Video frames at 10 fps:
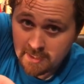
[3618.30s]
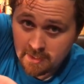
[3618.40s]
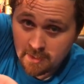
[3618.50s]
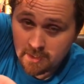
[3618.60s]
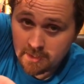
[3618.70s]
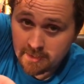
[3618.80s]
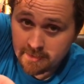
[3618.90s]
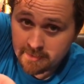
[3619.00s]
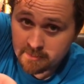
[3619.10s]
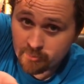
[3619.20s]

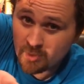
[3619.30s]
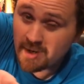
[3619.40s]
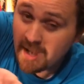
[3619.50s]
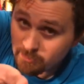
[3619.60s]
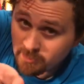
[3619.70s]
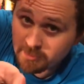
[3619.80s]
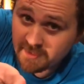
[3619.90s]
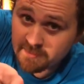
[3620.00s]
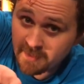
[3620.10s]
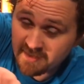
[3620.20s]
uh, and probably
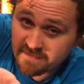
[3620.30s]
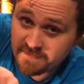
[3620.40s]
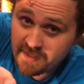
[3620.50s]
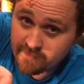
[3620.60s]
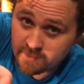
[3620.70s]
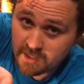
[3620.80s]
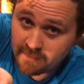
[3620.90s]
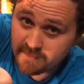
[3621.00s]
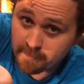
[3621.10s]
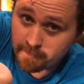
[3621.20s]
my favorite of
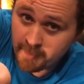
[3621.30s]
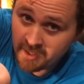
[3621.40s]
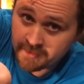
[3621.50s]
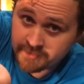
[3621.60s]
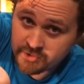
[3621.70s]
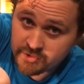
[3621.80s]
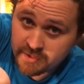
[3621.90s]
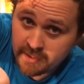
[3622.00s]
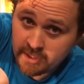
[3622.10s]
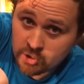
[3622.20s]
the bunch.
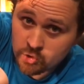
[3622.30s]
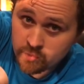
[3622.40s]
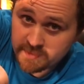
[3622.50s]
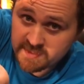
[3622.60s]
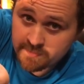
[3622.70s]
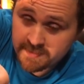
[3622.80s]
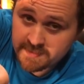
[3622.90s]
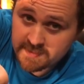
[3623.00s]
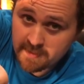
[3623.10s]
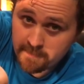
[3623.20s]

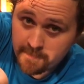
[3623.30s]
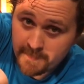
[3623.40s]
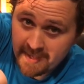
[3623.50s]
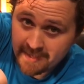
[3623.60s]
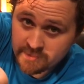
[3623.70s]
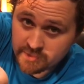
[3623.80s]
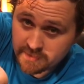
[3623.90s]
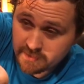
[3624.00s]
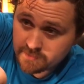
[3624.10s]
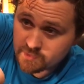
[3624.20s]
Christmas
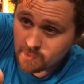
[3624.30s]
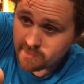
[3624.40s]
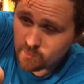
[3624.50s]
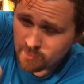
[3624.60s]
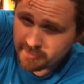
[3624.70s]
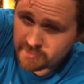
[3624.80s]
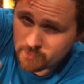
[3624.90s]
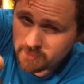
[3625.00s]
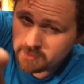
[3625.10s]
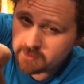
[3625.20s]
Magic. So I will be
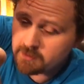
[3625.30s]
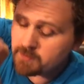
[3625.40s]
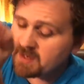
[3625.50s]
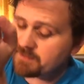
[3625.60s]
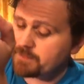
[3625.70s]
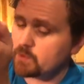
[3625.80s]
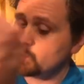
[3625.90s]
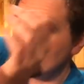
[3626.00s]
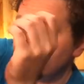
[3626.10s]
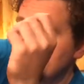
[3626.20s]
doing my full
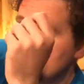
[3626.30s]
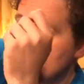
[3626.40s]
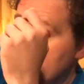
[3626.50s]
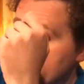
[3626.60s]
review on